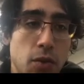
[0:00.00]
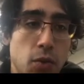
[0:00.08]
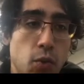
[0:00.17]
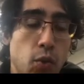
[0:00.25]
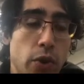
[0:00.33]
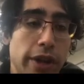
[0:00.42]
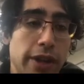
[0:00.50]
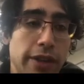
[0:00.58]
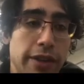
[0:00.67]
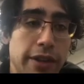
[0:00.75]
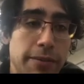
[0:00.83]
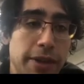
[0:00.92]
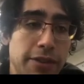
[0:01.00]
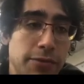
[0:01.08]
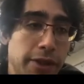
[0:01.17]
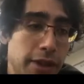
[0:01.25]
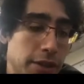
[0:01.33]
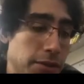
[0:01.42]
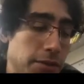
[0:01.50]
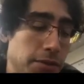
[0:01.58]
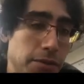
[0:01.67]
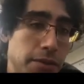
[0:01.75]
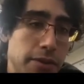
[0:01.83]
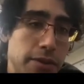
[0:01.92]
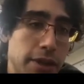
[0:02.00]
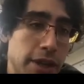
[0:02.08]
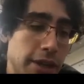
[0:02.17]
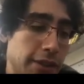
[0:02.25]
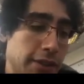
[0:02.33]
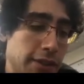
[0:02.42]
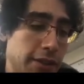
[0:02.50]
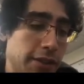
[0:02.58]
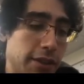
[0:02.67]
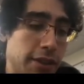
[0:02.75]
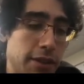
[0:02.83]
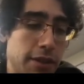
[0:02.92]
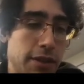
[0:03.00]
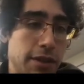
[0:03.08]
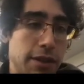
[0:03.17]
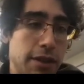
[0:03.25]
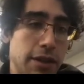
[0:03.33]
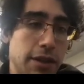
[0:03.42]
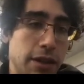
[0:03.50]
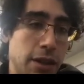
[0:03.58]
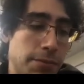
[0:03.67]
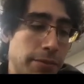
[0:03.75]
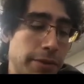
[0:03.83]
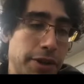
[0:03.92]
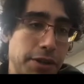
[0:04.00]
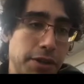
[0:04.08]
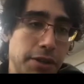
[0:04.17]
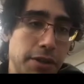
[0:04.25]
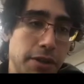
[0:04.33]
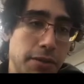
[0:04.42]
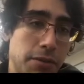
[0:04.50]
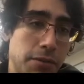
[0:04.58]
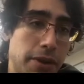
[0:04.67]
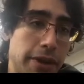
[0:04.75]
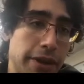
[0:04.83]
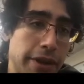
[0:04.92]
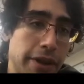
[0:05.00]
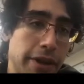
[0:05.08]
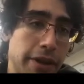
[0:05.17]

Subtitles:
well, that means we can do x operation y